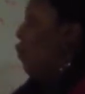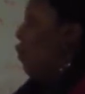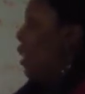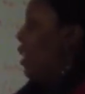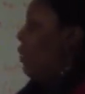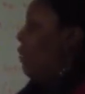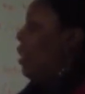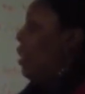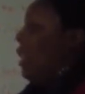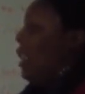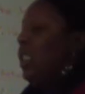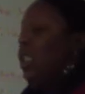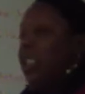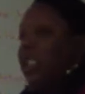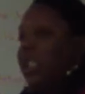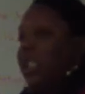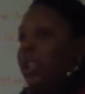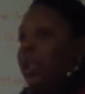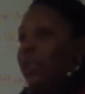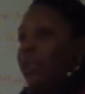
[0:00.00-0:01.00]
great
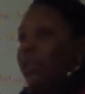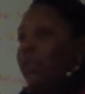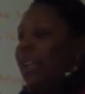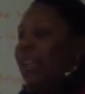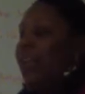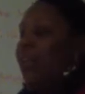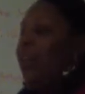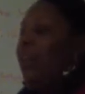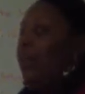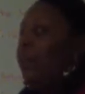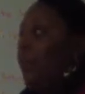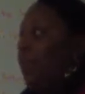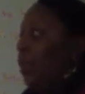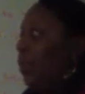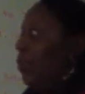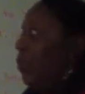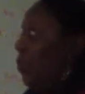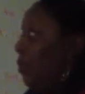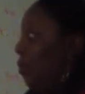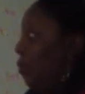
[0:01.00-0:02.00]
relationship.
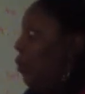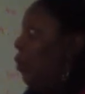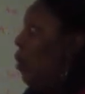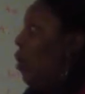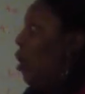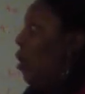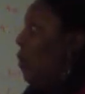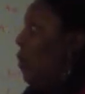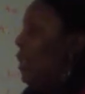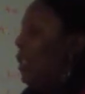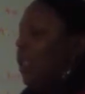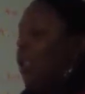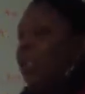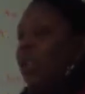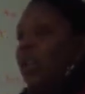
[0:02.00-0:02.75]
We're always